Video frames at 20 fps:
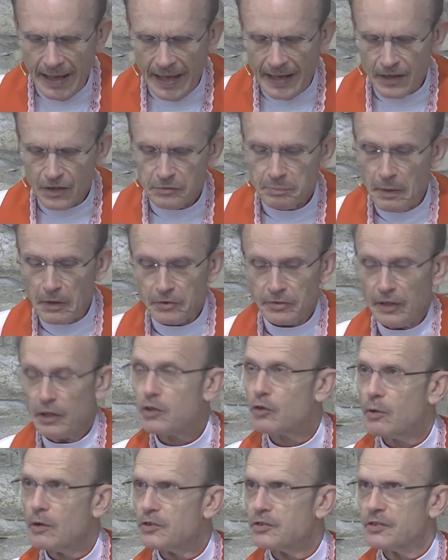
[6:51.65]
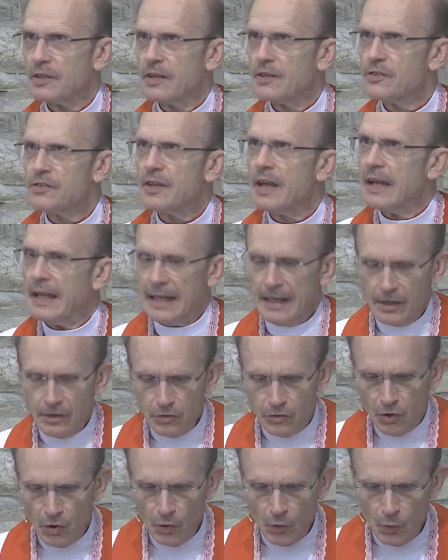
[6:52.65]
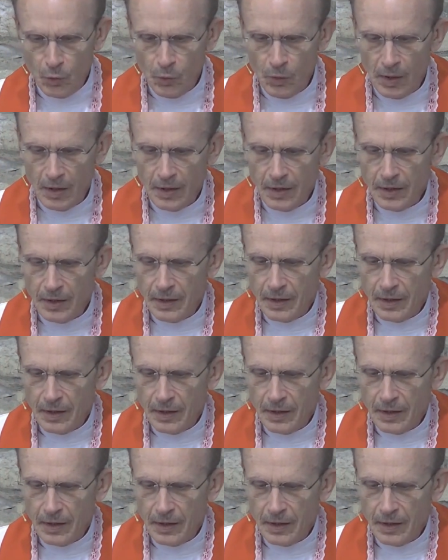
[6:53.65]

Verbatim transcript: and especially Christians, into